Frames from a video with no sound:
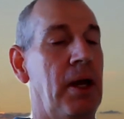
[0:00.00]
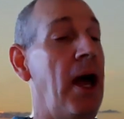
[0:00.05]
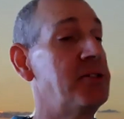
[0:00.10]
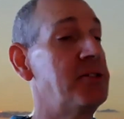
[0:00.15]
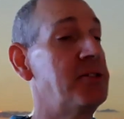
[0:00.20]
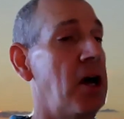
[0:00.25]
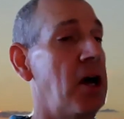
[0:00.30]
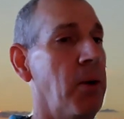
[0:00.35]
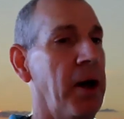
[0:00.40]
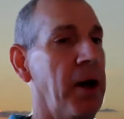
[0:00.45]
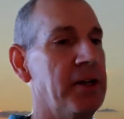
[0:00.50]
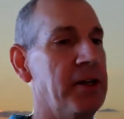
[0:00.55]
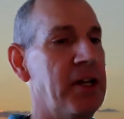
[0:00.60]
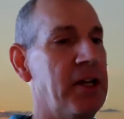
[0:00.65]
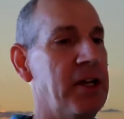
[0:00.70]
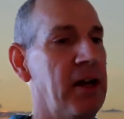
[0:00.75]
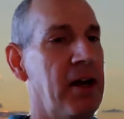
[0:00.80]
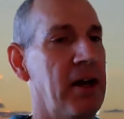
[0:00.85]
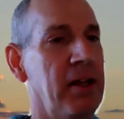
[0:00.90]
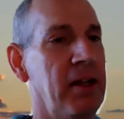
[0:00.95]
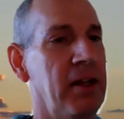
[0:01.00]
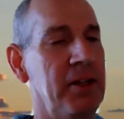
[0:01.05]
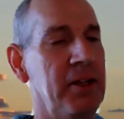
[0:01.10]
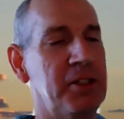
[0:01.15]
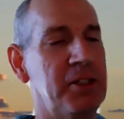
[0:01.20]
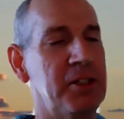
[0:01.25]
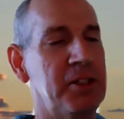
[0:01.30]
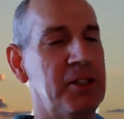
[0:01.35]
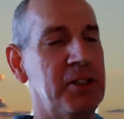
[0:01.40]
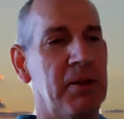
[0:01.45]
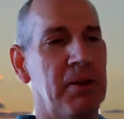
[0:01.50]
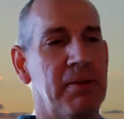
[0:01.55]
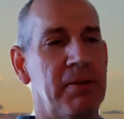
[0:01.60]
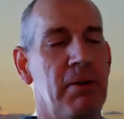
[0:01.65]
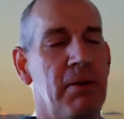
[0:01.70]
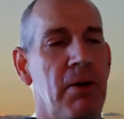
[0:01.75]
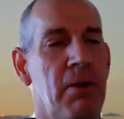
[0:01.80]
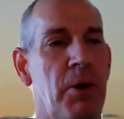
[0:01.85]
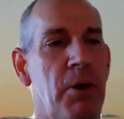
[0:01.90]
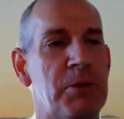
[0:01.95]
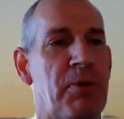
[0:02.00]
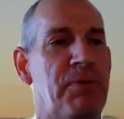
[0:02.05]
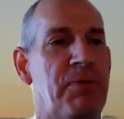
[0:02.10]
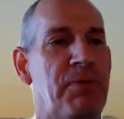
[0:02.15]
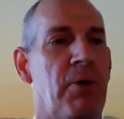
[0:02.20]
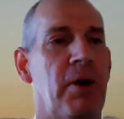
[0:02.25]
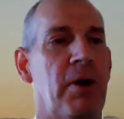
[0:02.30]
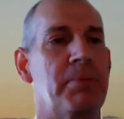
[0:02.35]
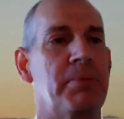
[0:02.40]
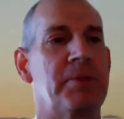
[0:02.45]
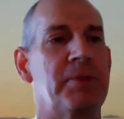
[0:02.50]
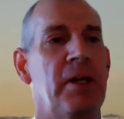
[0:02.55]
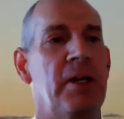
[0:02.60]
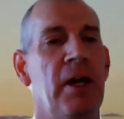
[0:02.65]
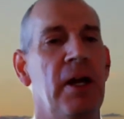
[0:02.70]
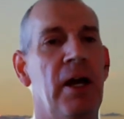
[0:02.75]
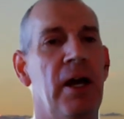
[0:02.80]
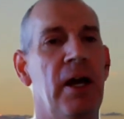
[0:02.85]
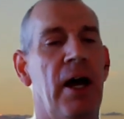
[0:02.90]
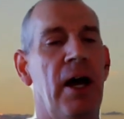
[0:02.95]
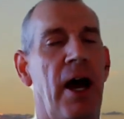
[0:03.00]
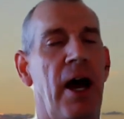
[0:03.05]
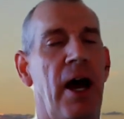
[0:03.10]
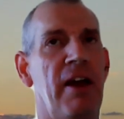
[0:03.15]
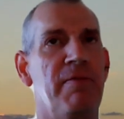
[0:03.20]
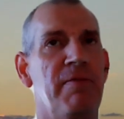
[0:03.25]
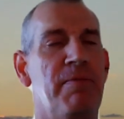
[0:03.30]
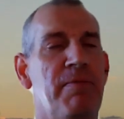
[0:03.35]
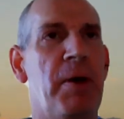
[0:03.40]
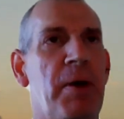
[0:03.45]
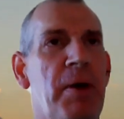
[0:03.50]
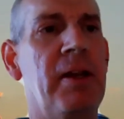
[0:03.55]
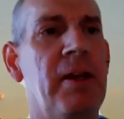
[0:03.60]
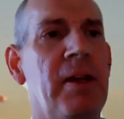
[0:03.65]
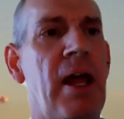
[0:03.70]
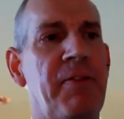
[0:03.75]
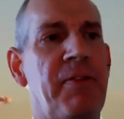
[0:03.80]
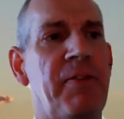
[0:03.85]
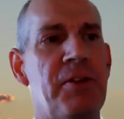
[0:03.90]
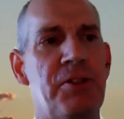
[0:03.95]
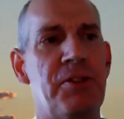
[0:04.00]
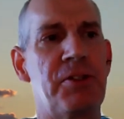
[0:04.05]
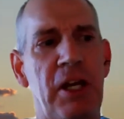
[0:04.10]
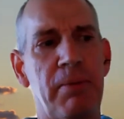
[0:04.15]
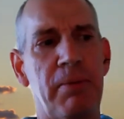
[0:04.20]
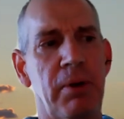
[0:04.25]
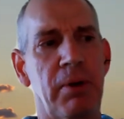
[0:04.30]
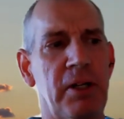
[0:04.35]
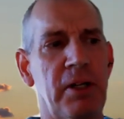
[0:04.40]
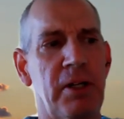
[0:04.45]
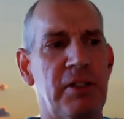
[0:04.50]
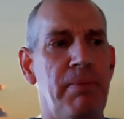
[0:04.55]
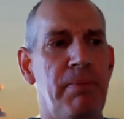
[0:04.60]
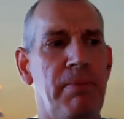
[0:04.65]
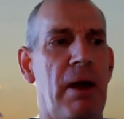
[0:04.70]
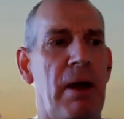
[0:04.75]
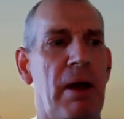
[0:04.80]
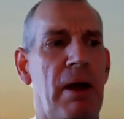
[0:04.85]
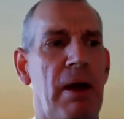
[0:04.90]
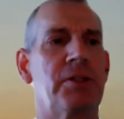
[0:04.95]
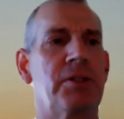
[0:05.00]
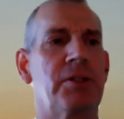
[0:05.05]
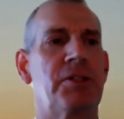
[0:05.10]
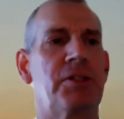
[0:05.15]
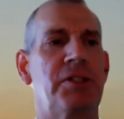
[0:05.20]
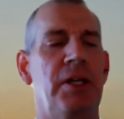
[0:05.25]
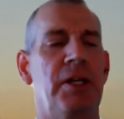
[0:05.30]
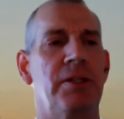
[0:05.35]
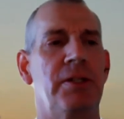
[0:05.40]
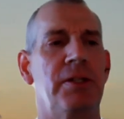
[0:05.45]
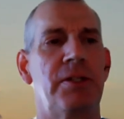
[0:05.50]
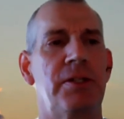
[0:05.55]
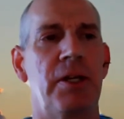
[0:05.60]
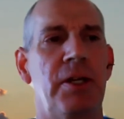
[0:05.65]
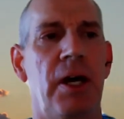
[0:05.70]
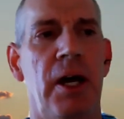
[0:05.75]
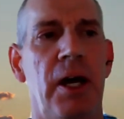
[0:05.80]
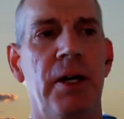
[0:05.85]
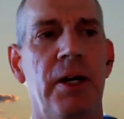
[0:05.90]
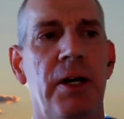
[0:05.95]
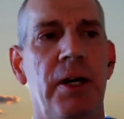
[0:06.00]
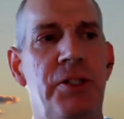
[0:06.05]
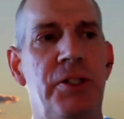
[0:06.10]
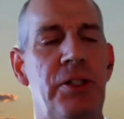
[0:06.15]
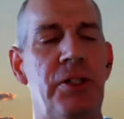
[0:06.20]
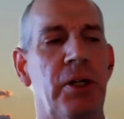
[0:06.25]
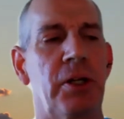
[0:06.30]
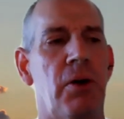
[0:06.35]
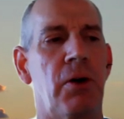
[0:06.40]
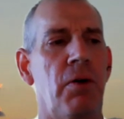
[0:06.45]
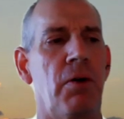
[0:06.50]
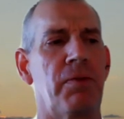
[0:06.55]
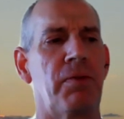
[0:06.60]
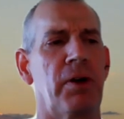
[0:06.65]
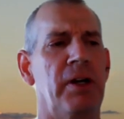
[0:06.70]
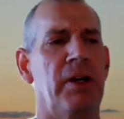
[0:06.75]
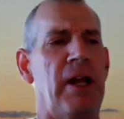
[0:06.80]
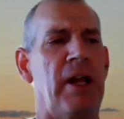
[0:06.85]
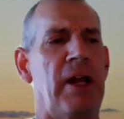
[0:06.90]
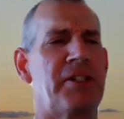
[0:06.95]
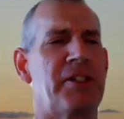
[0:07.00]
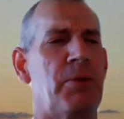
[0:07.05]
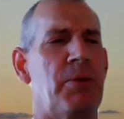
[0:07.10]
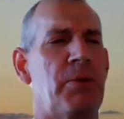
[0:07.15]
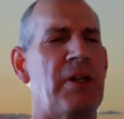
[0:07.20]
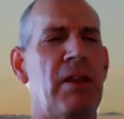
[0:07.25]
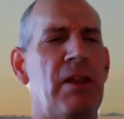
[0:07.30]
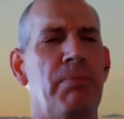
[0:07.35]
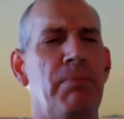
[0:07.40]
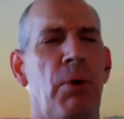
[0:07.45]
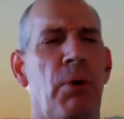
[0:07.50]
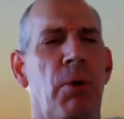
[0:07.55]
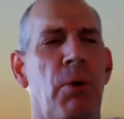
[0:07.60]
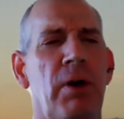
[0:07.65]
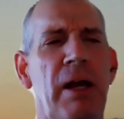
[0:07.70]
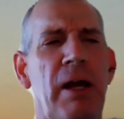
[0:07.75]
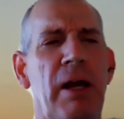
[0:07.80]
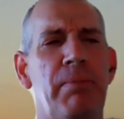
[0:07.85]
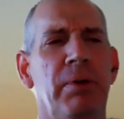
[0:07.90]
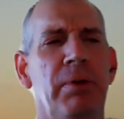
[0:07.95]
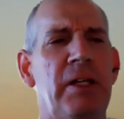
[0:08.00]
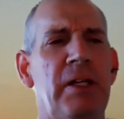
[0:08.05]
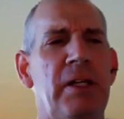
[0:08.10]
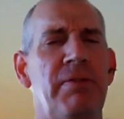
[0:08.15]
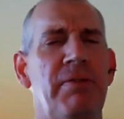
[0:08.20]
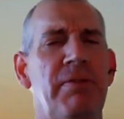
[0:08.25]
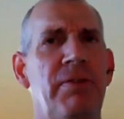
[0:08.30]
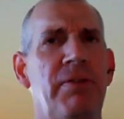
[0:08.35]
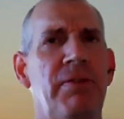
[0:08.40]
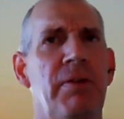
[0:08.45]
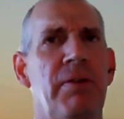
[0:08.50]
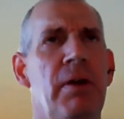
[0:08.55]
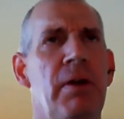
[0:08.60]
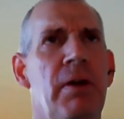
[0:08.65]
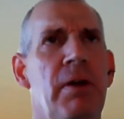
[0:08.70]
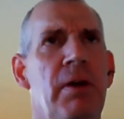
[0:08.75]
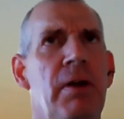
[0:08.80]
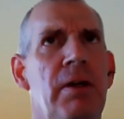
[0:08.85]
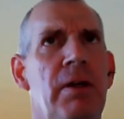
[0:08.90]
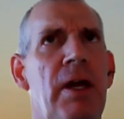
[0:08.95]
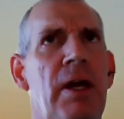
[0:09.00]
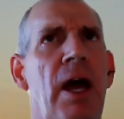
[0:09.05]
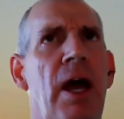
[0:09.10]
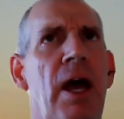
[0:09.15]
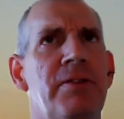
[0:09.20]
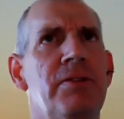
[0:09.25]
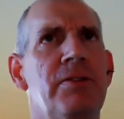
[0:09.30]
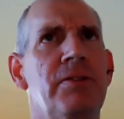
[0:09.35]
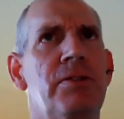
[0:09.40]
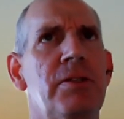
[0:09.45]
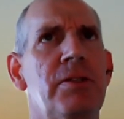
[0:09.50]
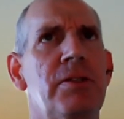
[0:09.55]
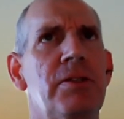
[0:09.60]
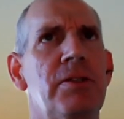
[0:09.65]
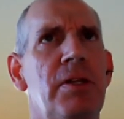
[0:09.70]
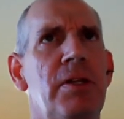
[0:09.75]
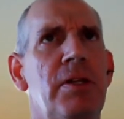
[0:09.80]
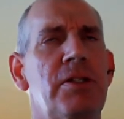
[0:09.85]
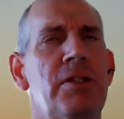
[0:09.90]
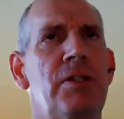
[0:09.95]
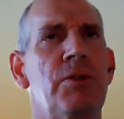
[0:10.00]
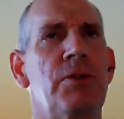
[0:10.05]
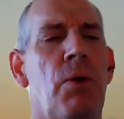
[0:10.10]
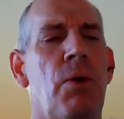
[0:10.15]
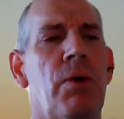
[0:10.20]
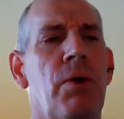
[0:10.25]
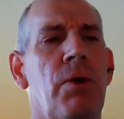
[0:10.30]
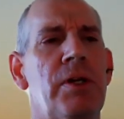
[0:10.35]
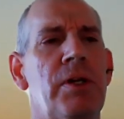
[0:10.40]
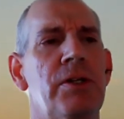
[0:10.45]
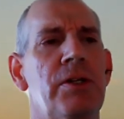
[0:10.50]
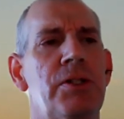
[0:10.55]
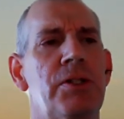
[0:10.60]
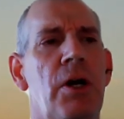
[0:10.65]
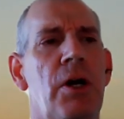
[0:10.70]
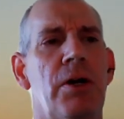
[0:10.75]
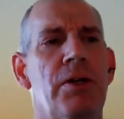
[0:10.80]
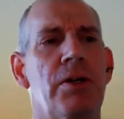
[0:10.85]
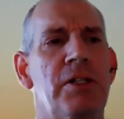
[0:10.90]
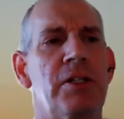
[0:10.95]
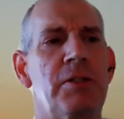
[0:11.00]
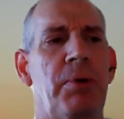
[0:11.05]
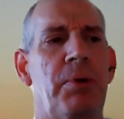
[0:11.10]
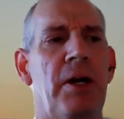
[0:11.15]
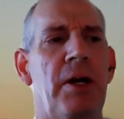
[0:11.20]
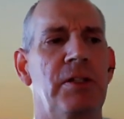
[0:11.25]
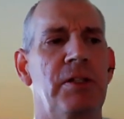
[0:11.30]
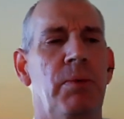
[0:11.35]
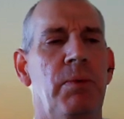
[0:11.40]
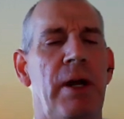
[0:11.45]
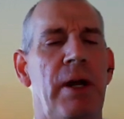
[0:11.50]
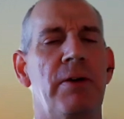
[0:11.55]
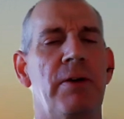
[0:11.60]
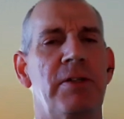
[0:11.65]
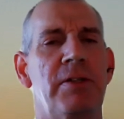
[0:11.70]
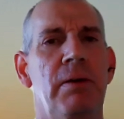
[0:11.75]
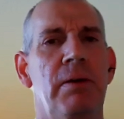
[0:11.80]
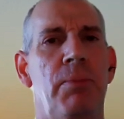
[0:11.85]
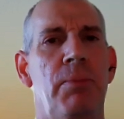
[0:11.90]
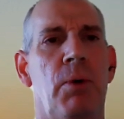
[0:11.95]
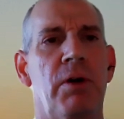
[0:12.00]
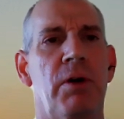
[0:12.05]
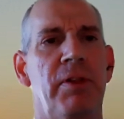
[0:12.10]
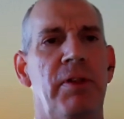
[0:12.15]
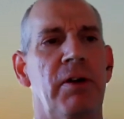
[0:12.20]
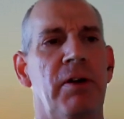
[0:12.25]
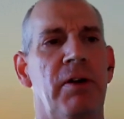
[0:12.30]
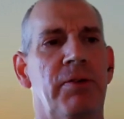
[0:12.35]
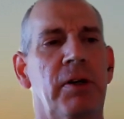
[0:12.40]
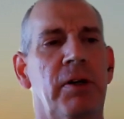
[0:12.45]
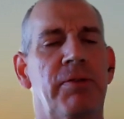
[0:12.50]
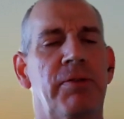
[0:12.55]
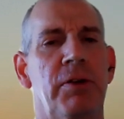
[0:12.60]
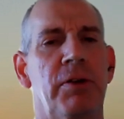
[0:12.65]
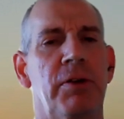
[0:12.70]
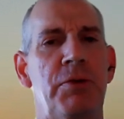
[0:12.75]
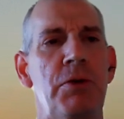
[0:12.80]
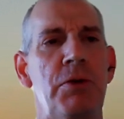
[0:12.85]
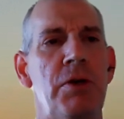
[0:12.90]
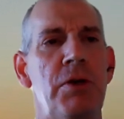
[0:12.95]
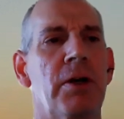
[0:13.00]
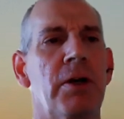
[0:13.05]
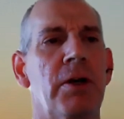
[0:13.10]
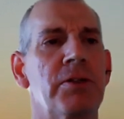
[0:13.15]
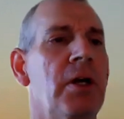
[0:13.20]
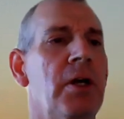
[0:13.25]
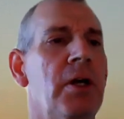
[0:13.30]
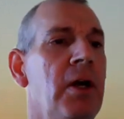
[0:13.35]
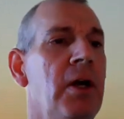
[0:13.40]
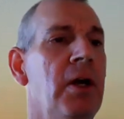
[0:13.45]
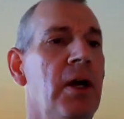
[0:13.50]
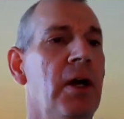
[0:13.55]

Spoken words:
As always, Elizabeth always performs. I've been at the chamber as a member since she took over, and actually was on the board, I believe. Yeah, since I think she was already in charge as president when I was on the board there for a few years.